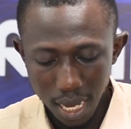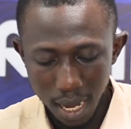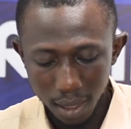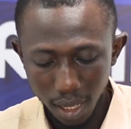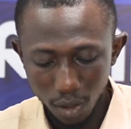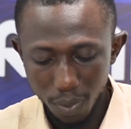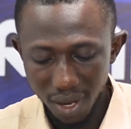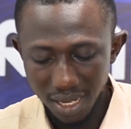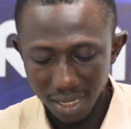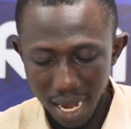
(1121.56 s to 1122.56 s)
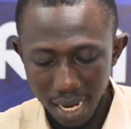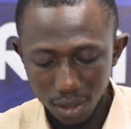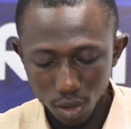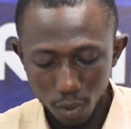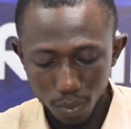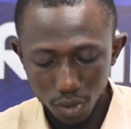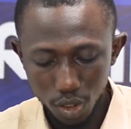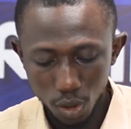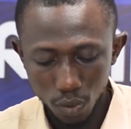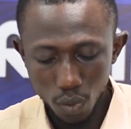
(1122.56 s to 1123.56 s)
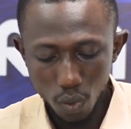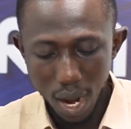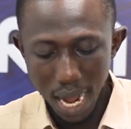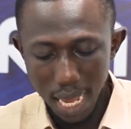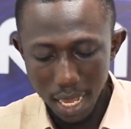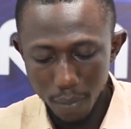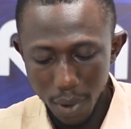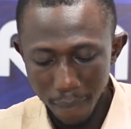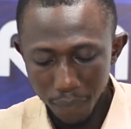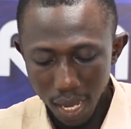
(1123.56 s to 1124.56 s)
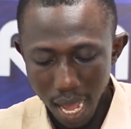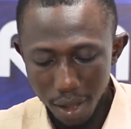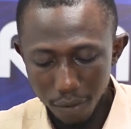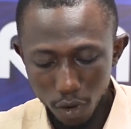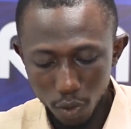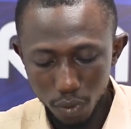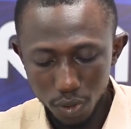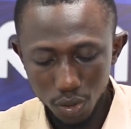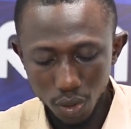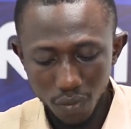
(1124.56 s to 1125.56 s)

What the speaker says: Kano Pillars are in third position, while Enyimba are in fourth position.